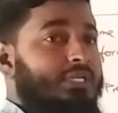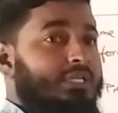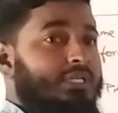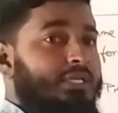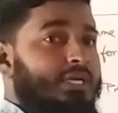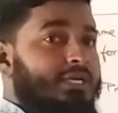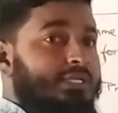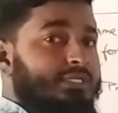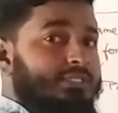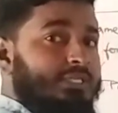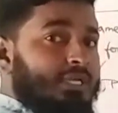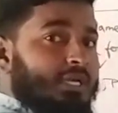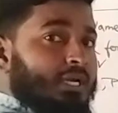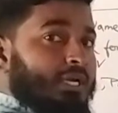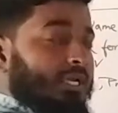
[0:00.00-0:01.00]
Here
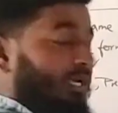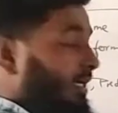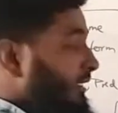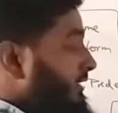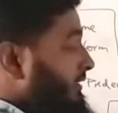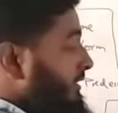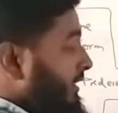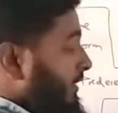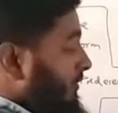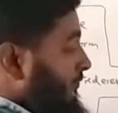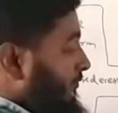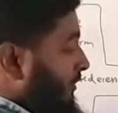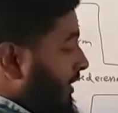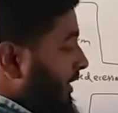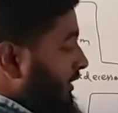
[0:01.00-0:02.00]
it is
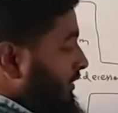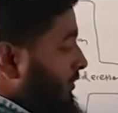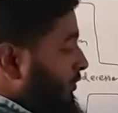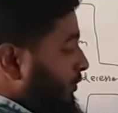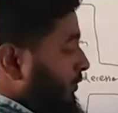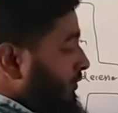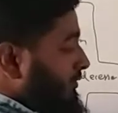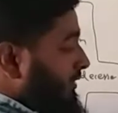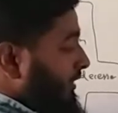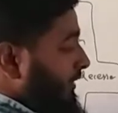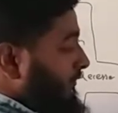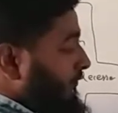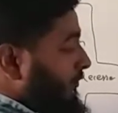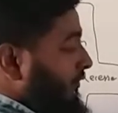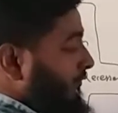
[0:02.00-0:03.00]
1, 2, 3,
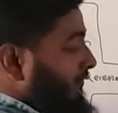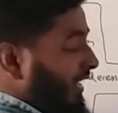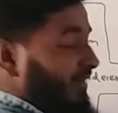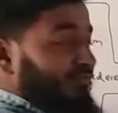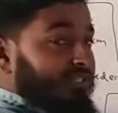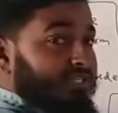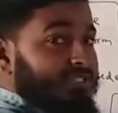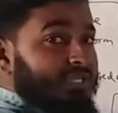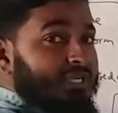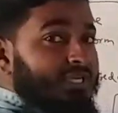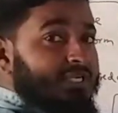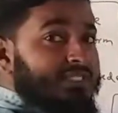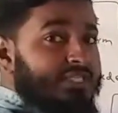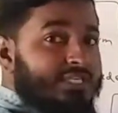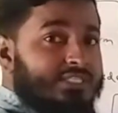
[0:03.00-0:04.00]
4, 5, 6.
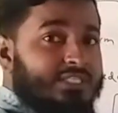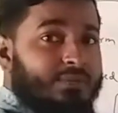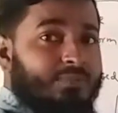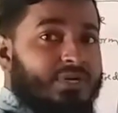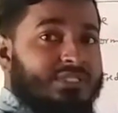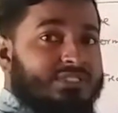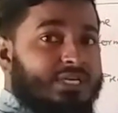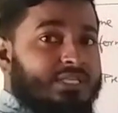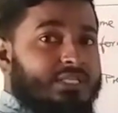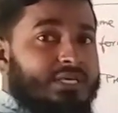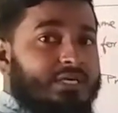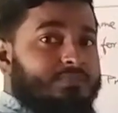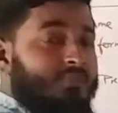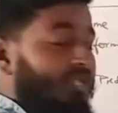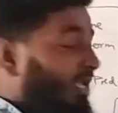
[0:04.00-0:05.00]
6 numbers are
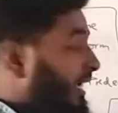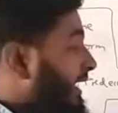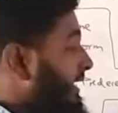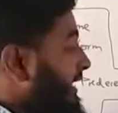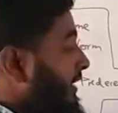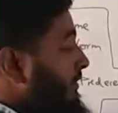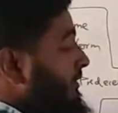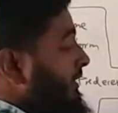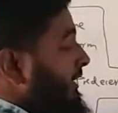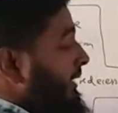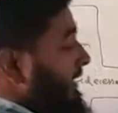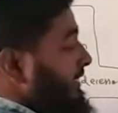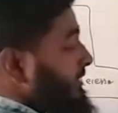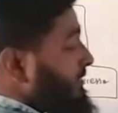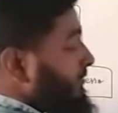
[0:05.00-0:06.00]
there, and now
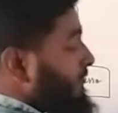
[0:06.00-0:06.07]
here it is